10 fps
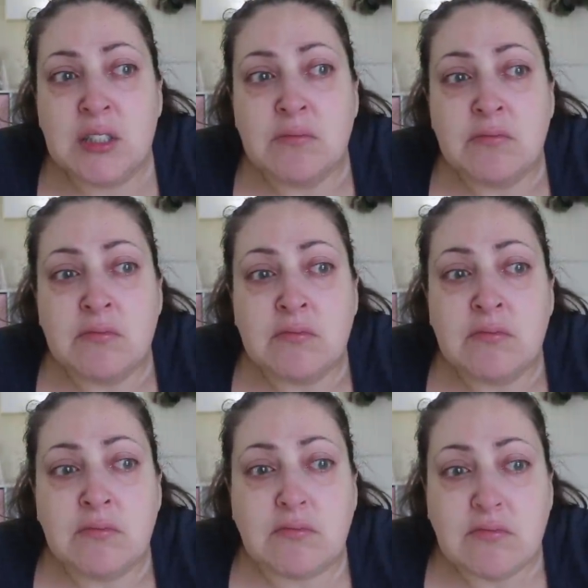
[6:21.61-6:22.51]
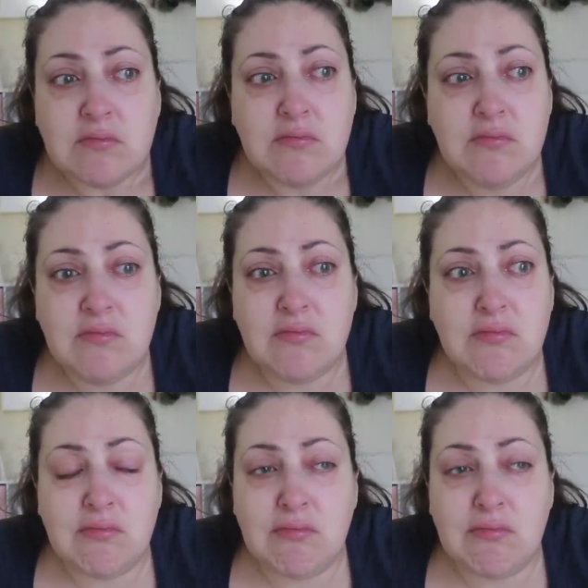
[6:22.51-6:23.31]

Nobody speaks.